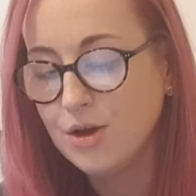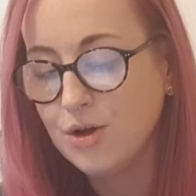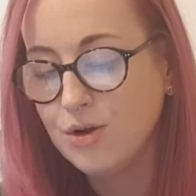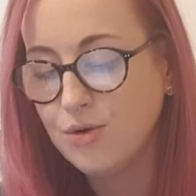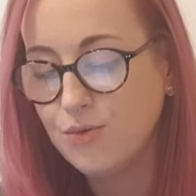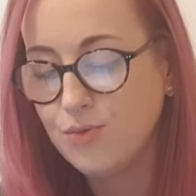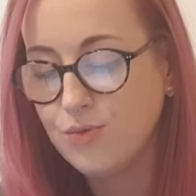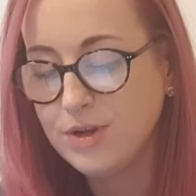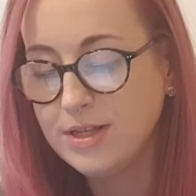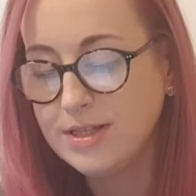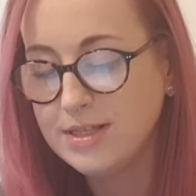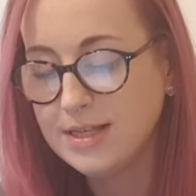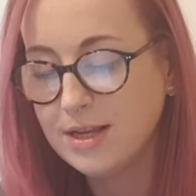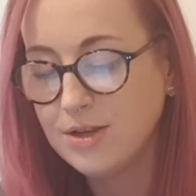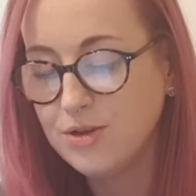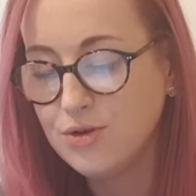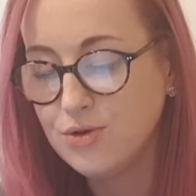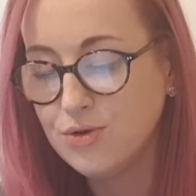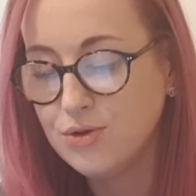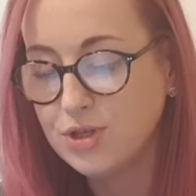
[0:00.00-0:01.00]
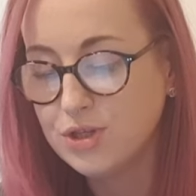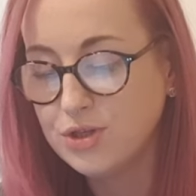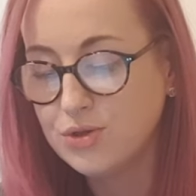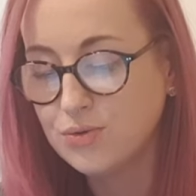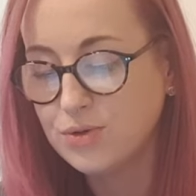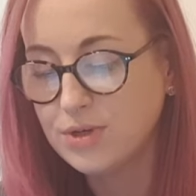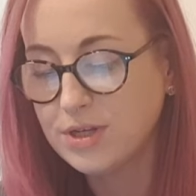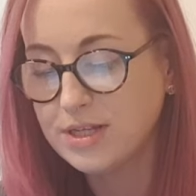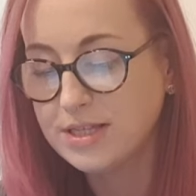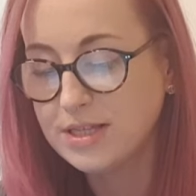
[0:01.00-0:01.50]
who reads a news
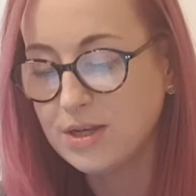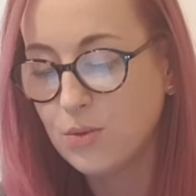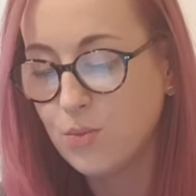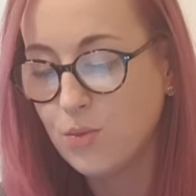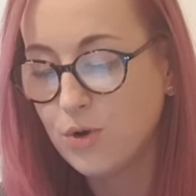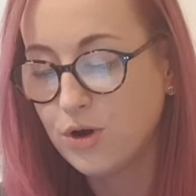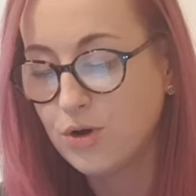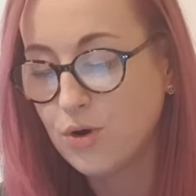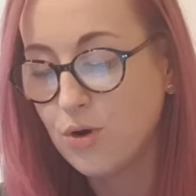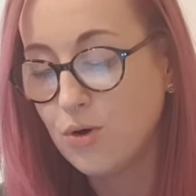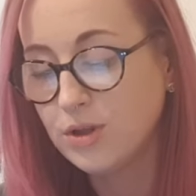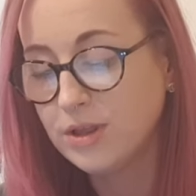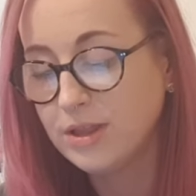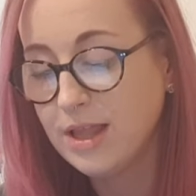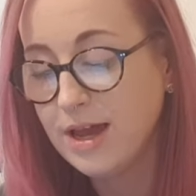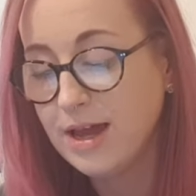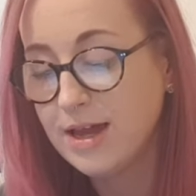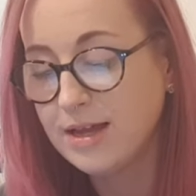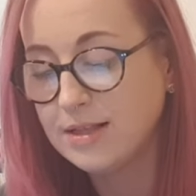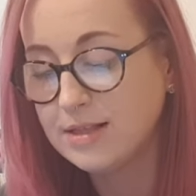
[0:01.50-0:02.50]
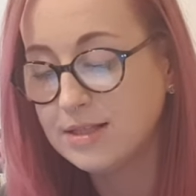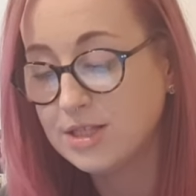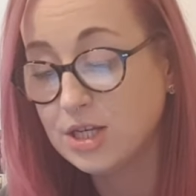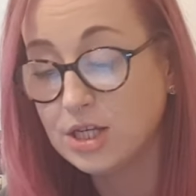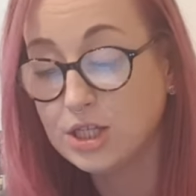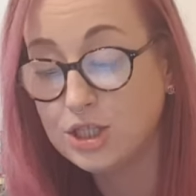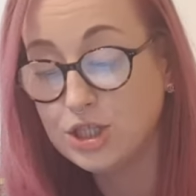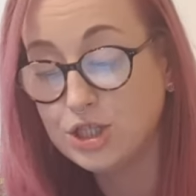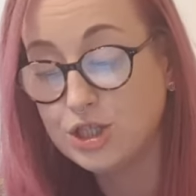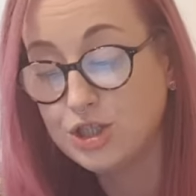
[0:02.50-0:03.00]
story somewhere online,
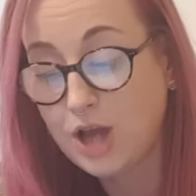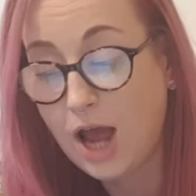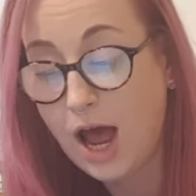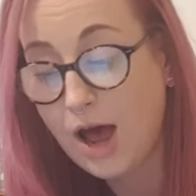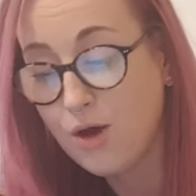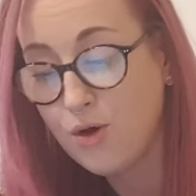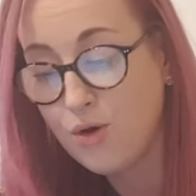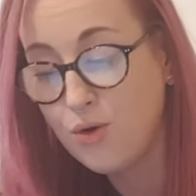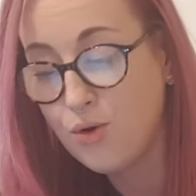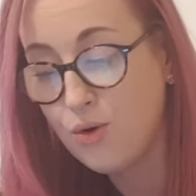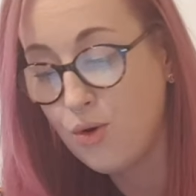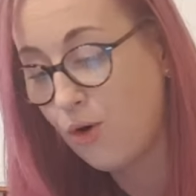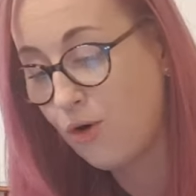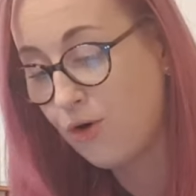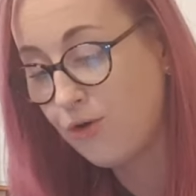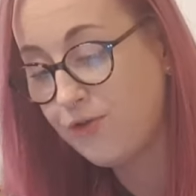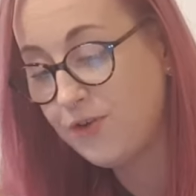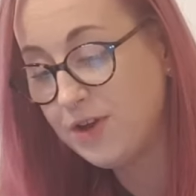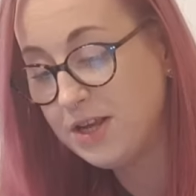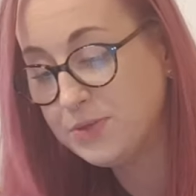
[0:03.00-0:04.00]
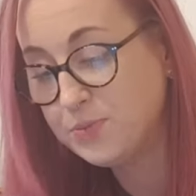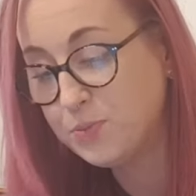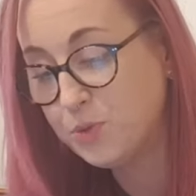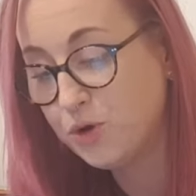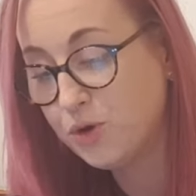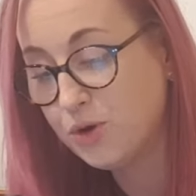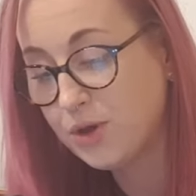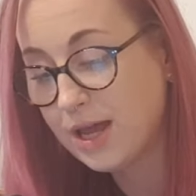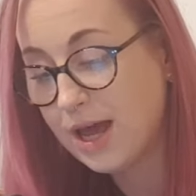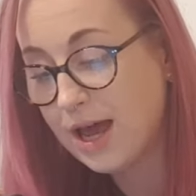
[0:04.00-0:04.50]
such as Yahoo or
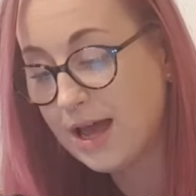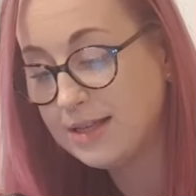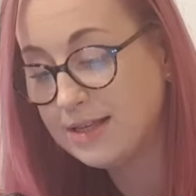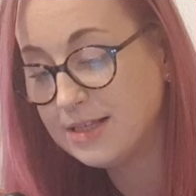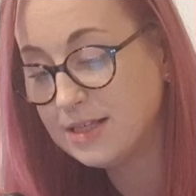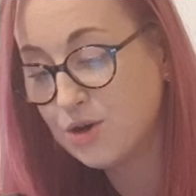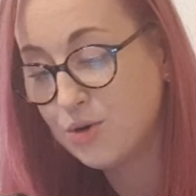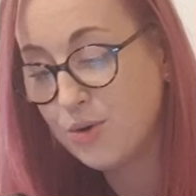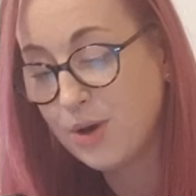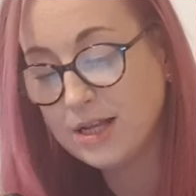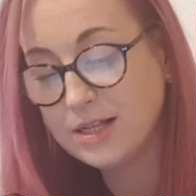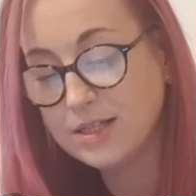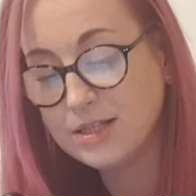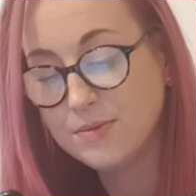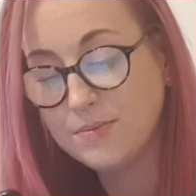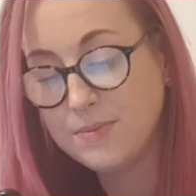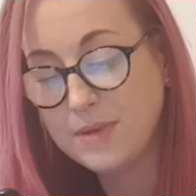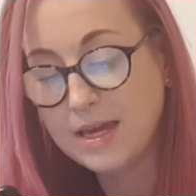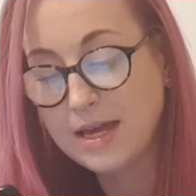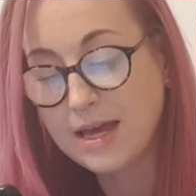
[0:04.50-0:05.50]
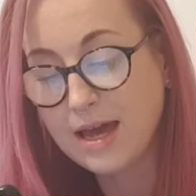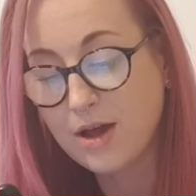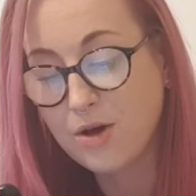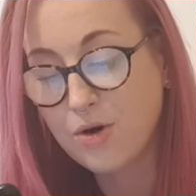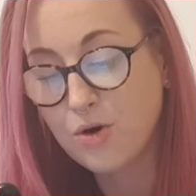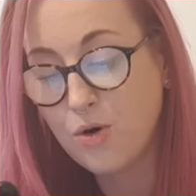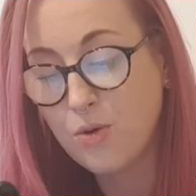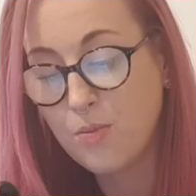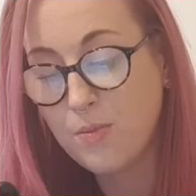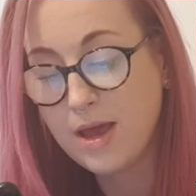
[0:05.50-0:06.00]
Facebook, and is quick to make a
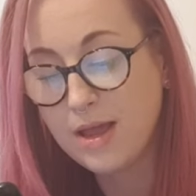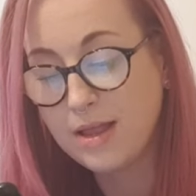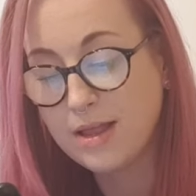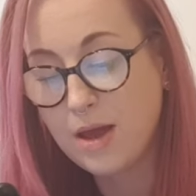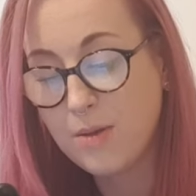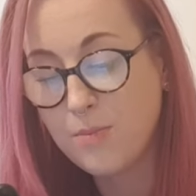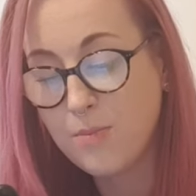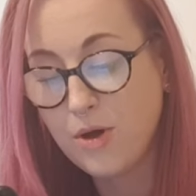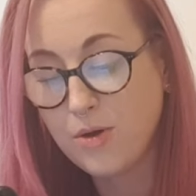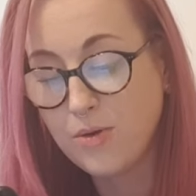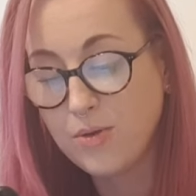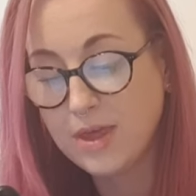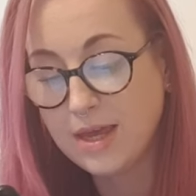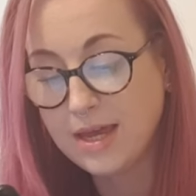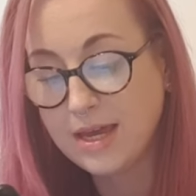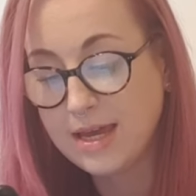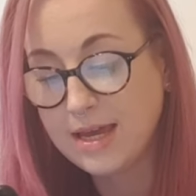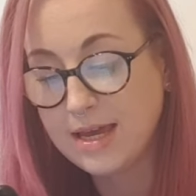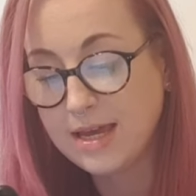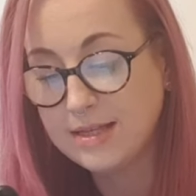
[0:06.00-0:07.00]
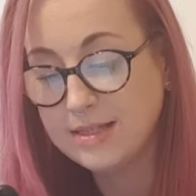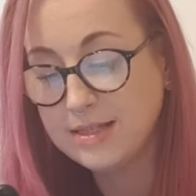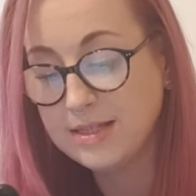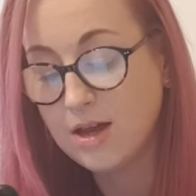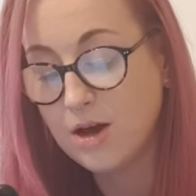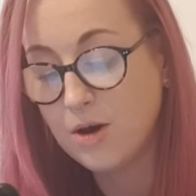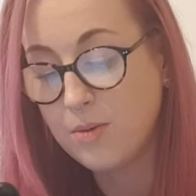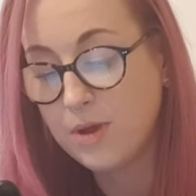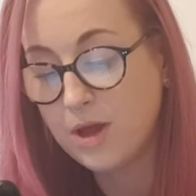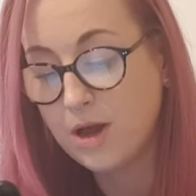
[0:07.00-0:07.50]
comment about the case
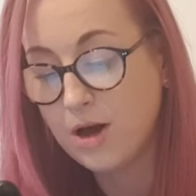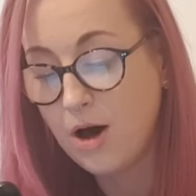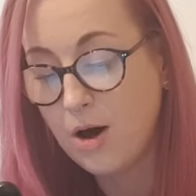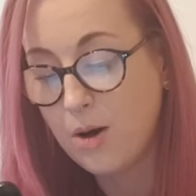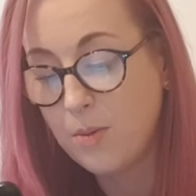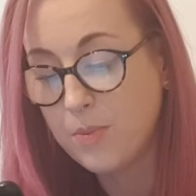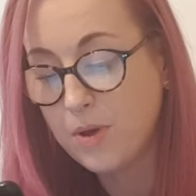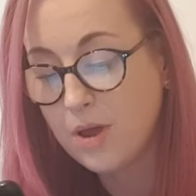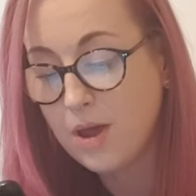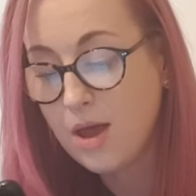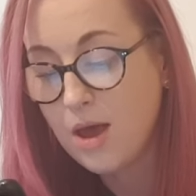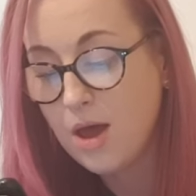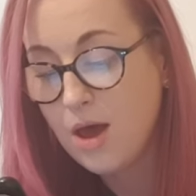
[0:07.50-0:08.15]
coming up